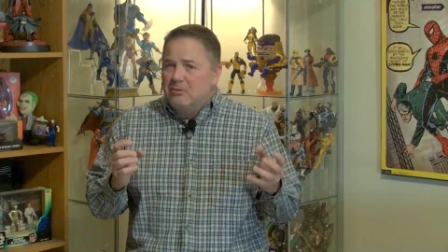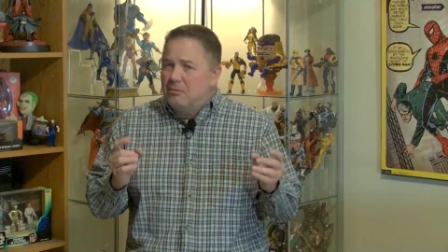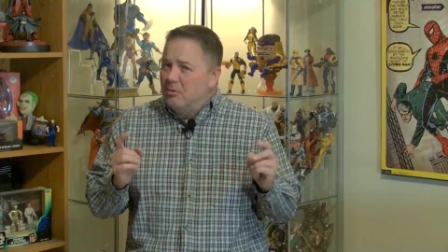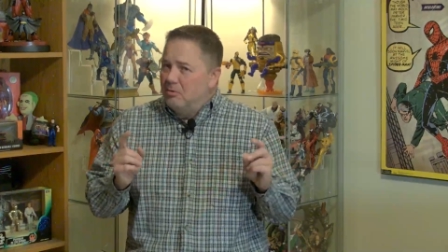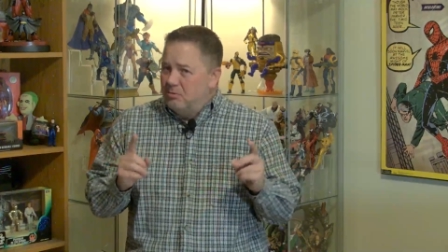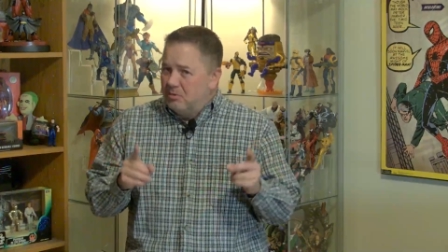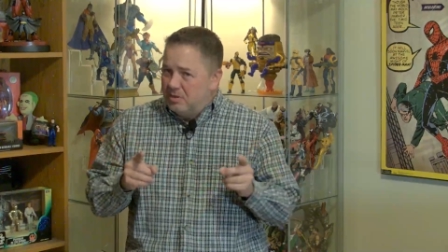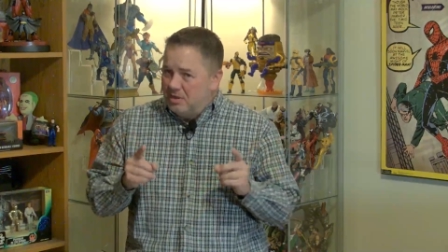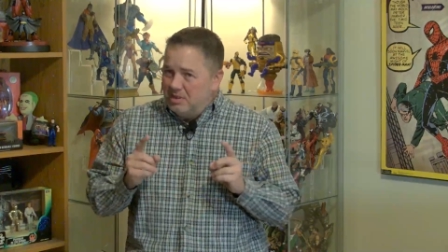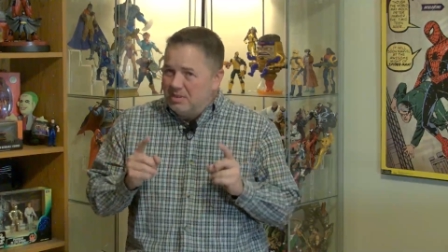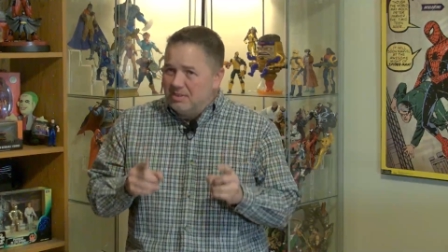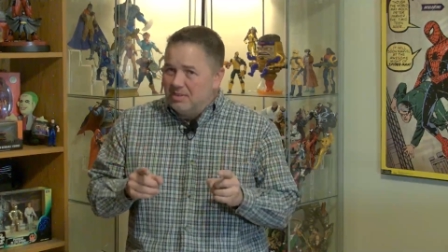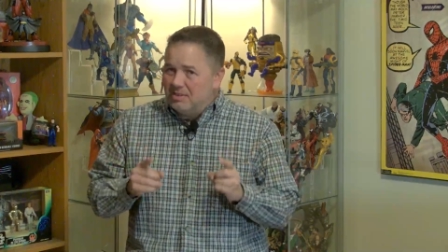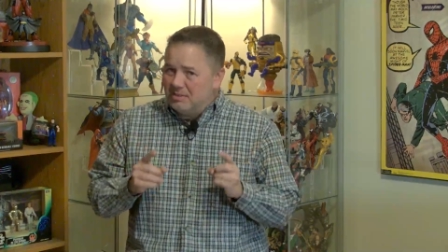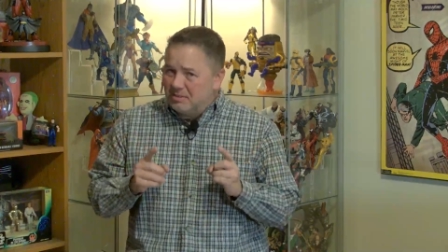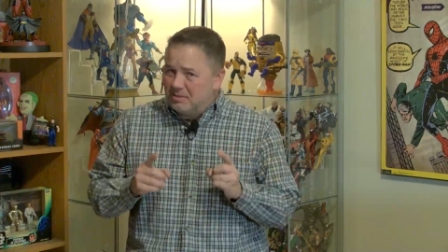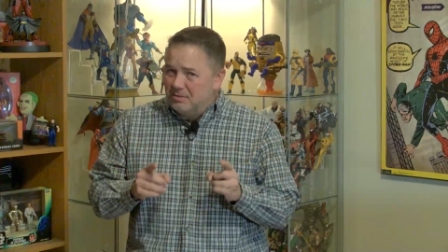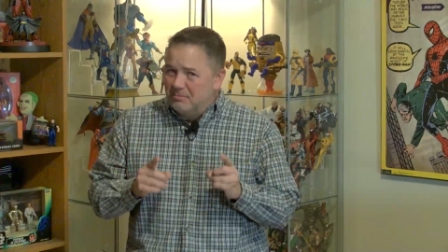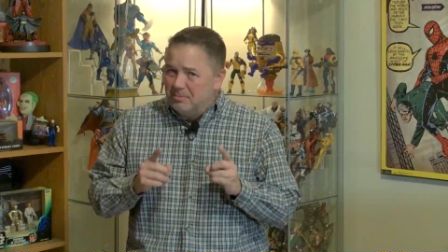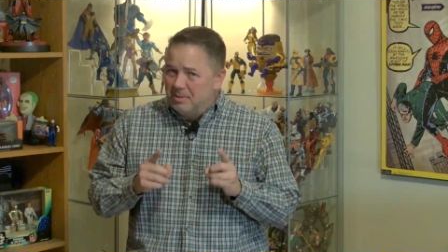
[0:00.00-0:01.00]
well, this
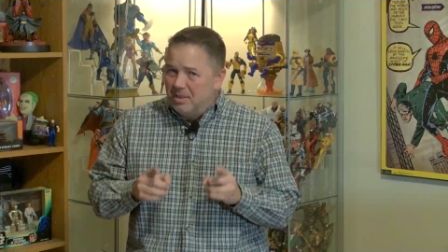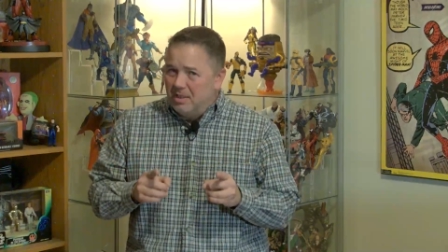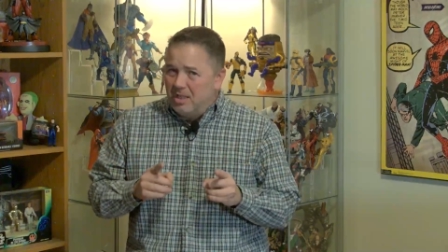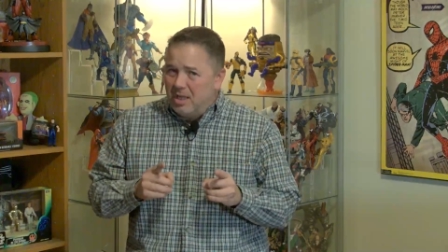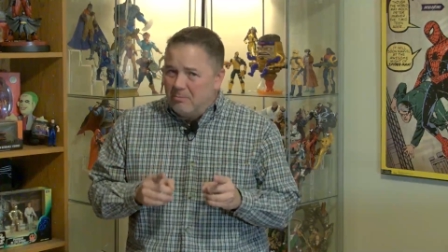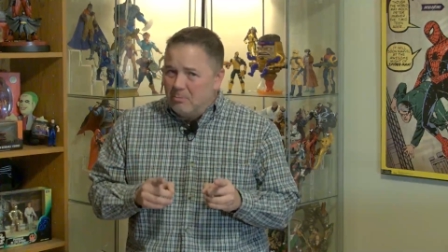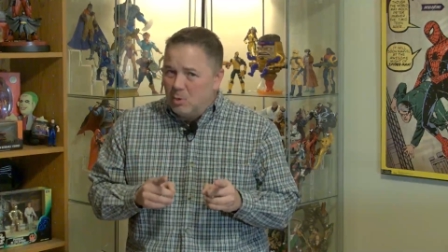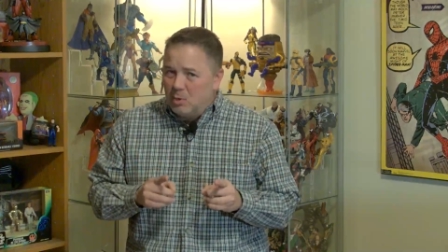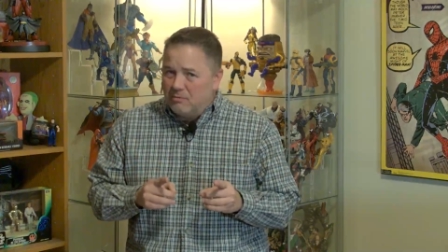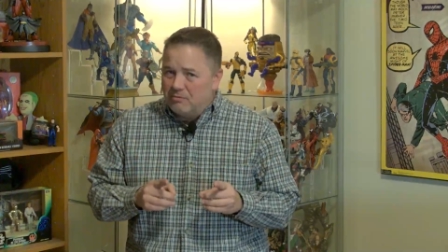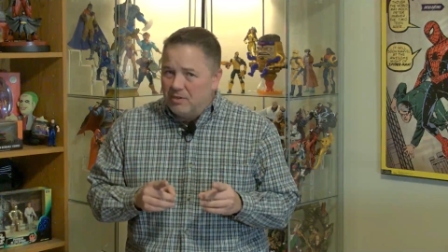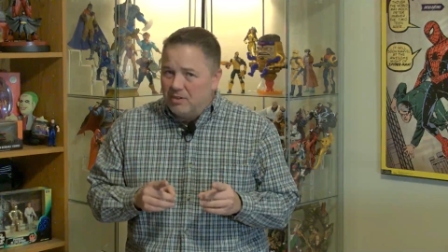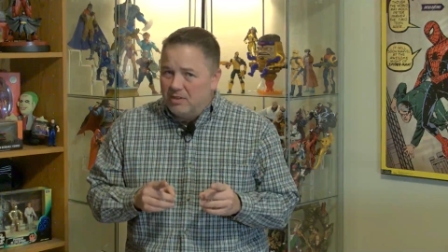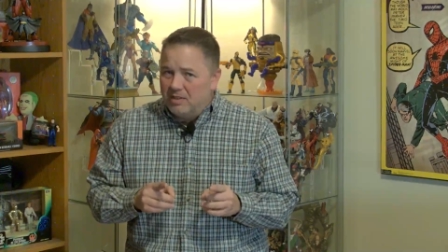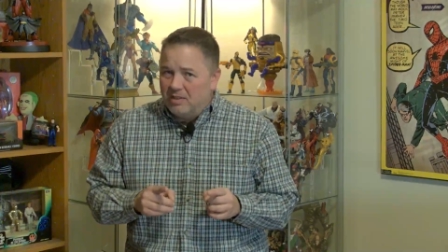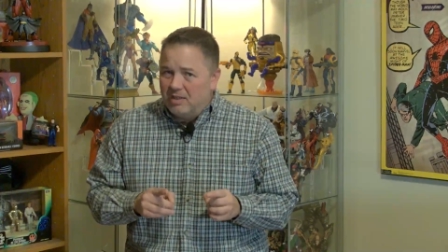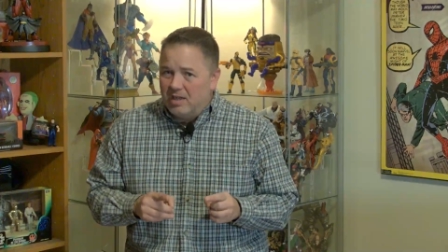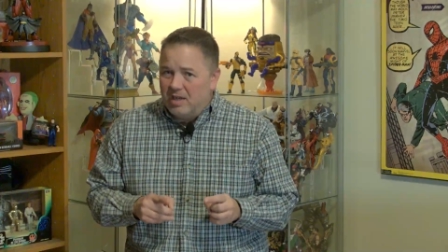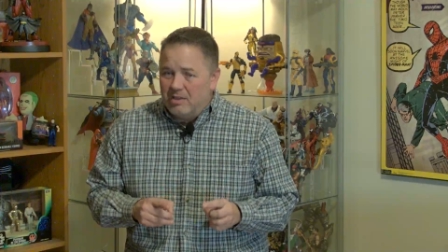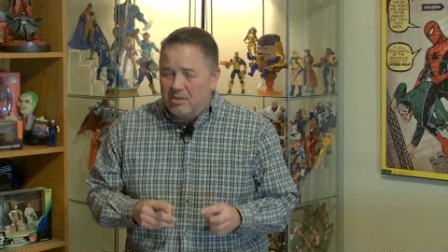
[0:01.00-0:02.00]
could be a lot more fun
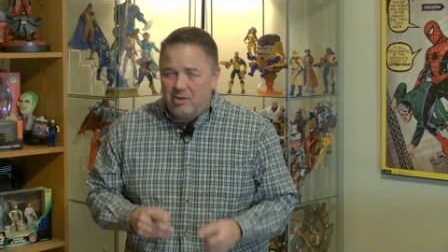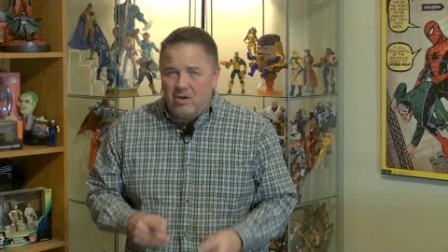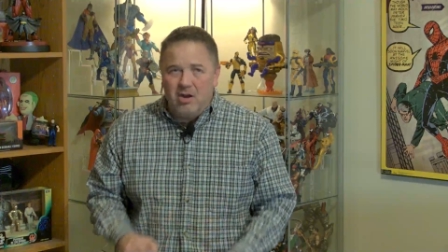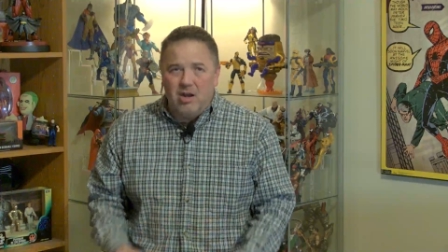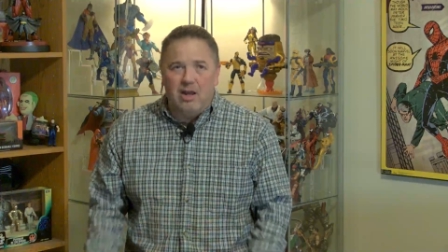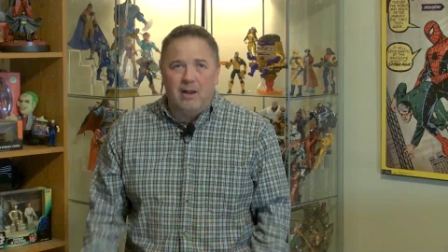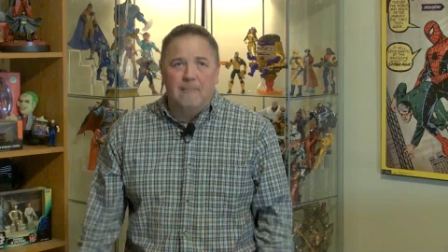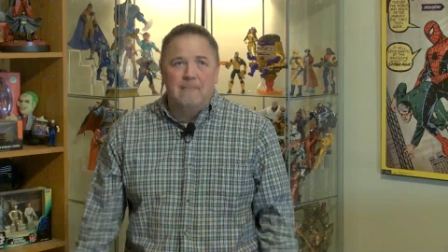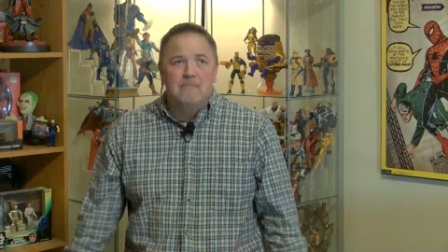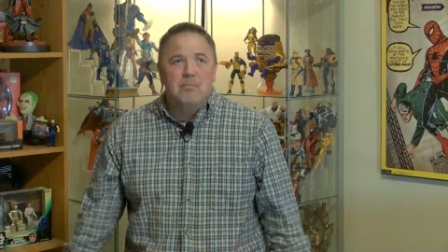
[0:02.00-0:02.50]
than I thought.